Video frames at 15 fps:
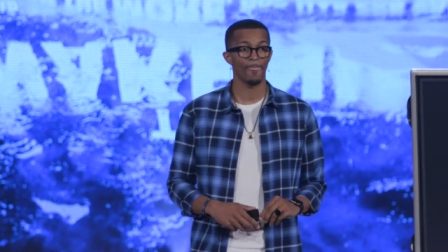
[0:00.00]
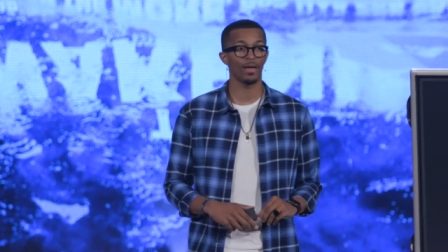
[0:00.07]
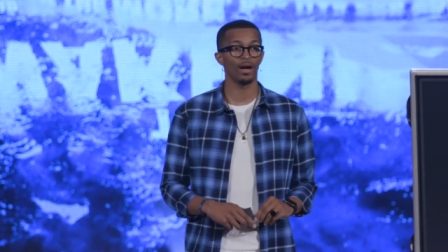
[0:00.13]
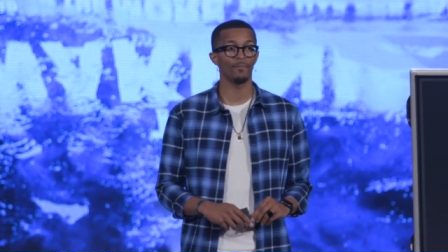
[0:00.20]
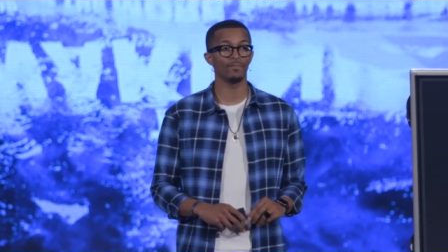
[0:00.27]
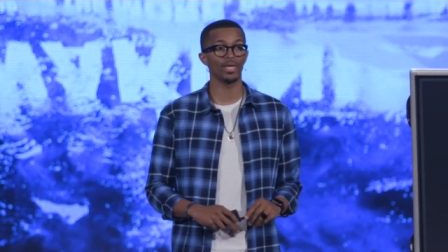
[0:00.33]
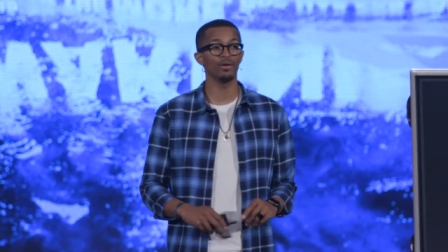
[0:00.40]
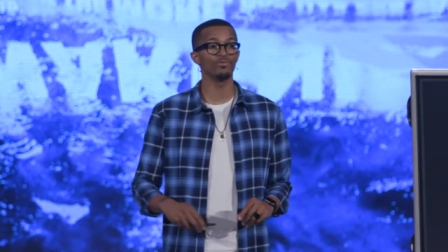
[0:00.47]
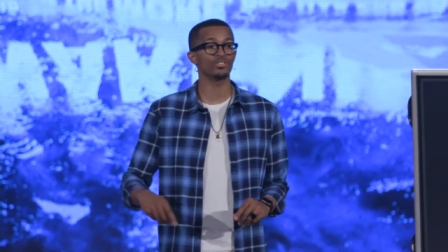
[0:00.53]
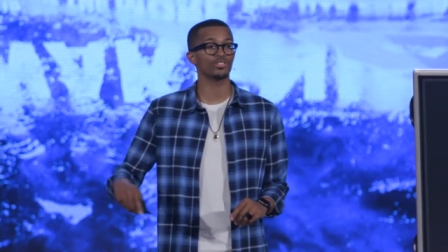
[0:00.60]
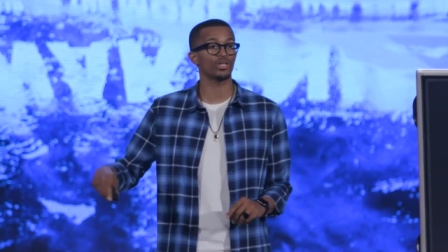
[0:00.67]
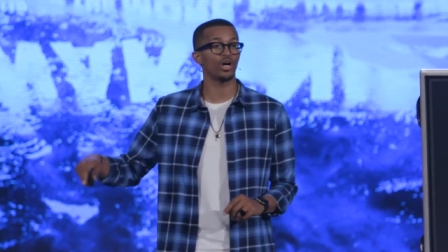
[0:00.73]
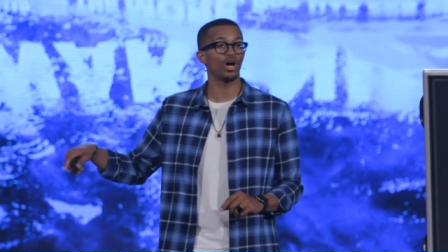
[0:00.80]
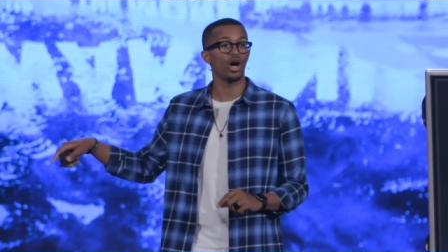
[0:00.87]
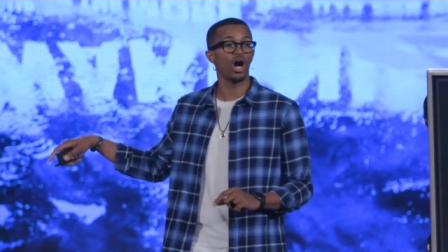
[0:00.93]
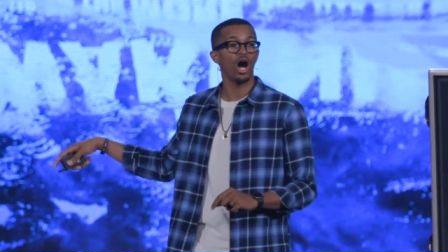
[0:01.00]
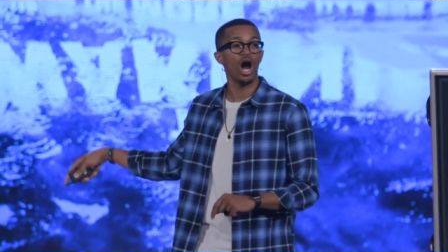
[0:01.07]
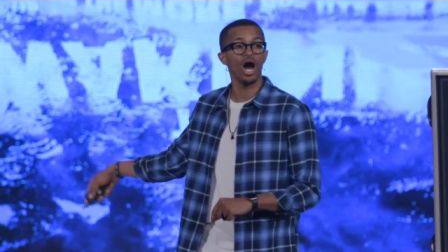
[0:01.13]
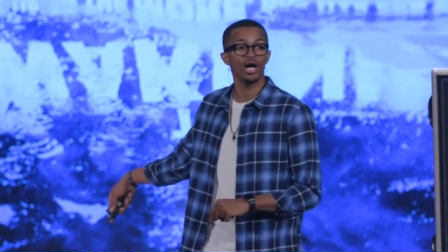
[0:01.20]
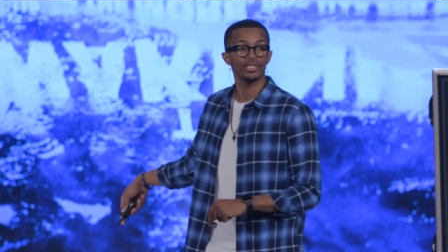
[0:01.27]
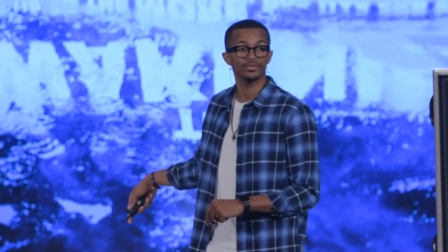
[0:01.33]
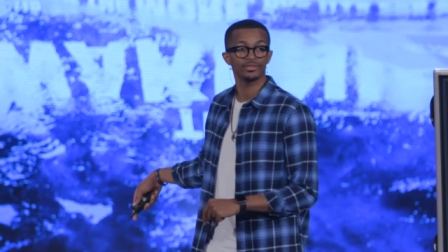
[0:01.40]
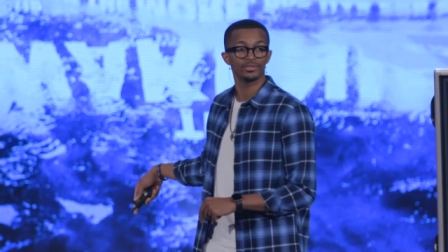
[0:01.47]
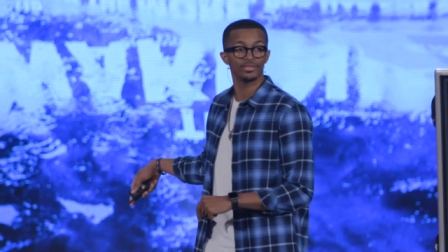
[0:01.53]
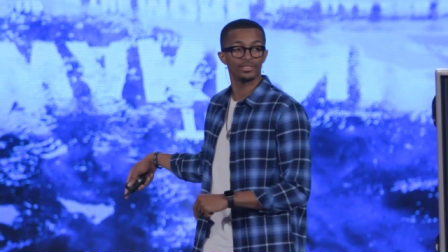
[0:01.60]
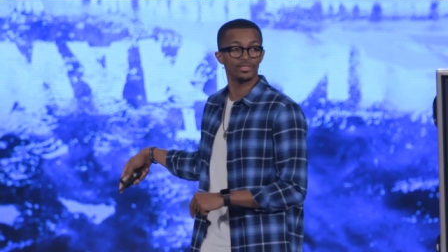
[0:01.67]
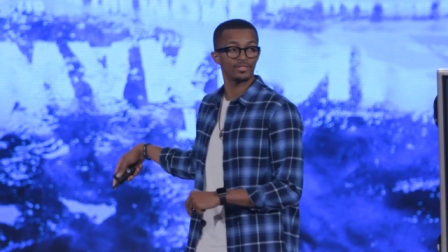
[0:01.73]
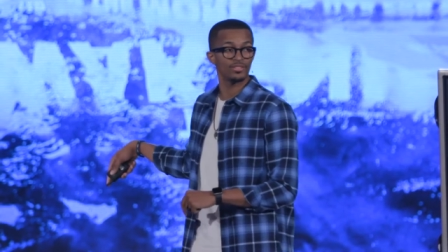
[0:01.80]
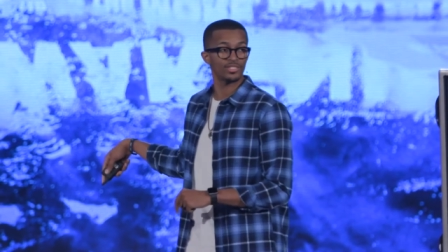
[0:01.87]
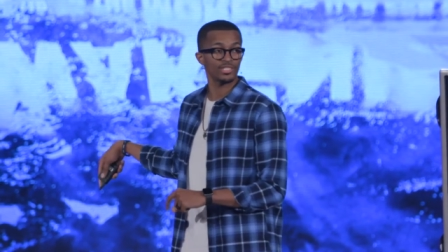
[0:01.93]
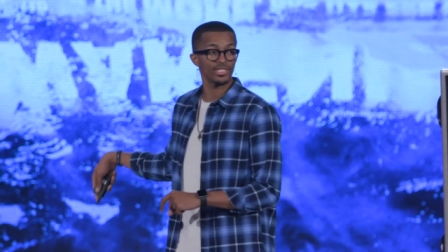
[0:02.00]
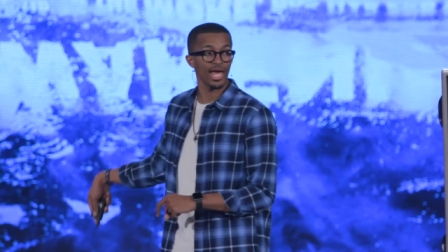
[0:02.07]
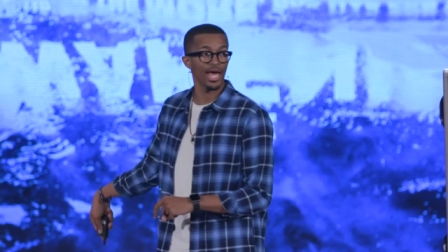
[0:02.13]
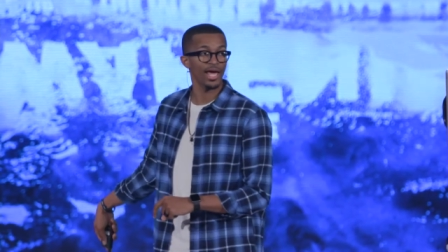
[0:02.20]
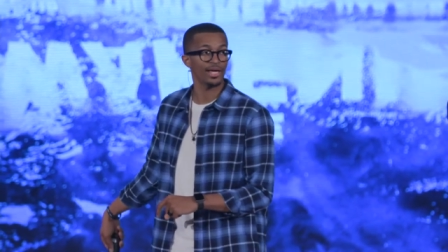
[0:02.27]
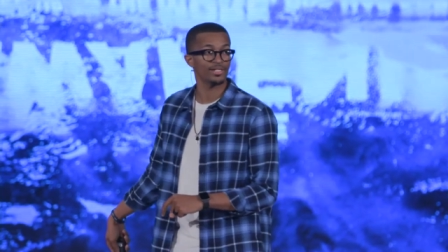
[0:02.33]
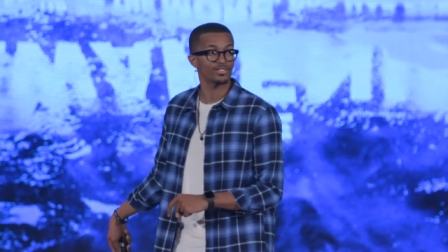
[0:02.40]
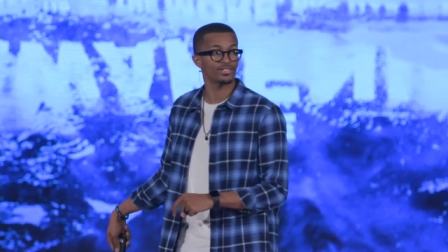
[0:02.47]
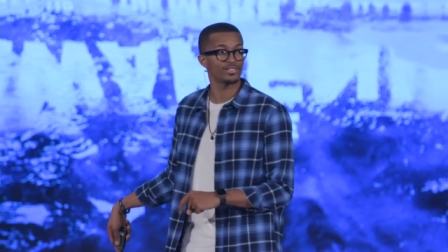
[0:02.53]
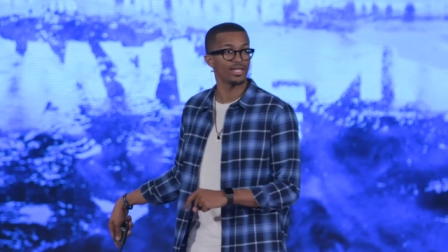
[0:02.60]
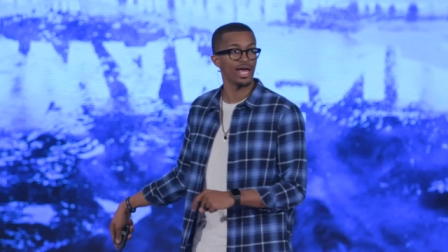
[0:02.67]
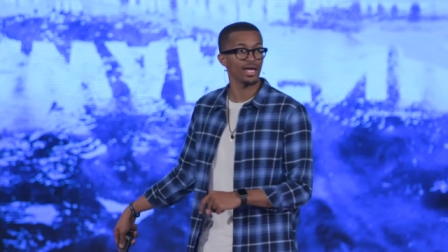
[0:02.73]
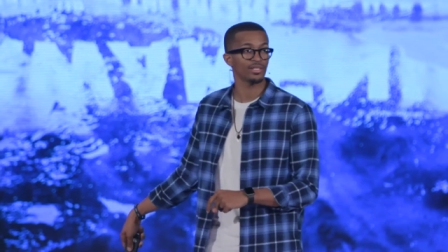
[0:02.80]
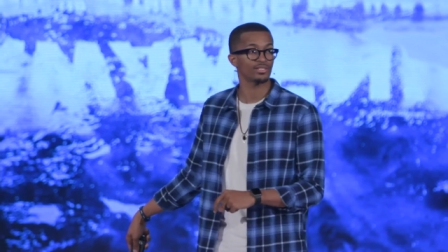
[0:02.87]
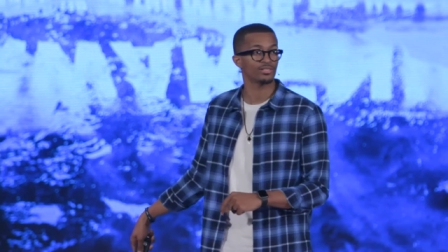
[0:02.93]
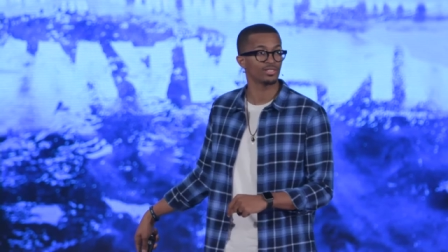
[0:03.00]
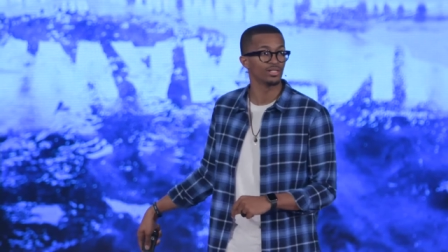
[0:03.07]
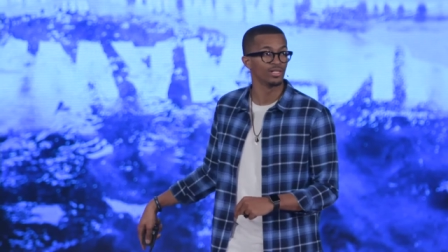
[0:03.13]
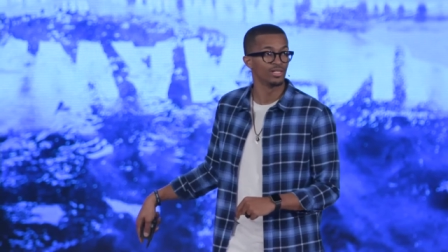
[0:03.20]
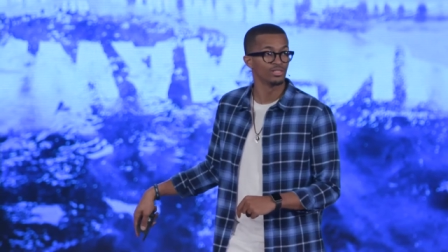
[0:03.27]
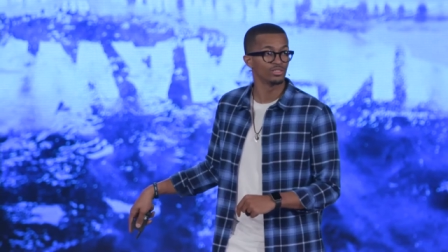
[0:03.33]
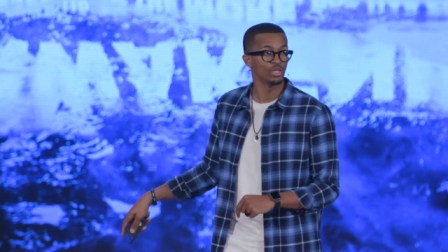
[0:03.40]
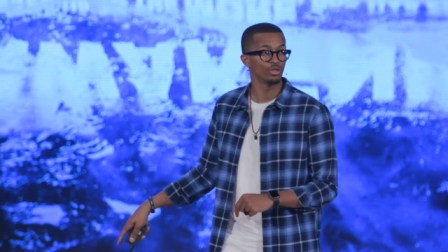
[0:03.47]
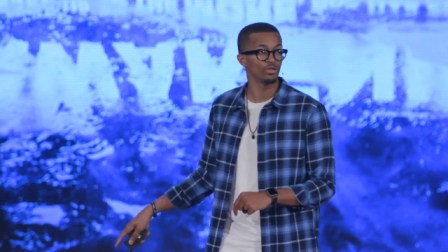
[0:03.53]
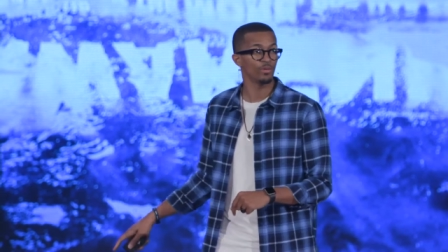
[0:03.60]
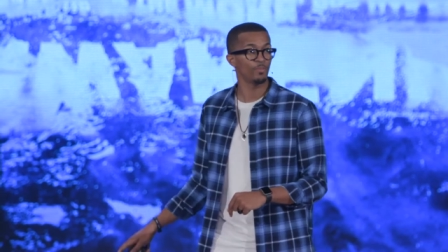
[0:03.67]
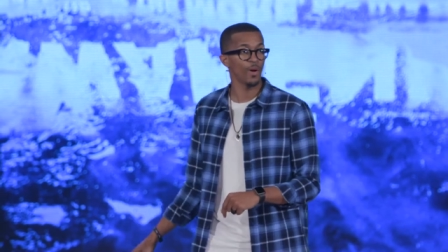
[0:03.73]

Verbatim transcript: Um, it was on the, the stage next to the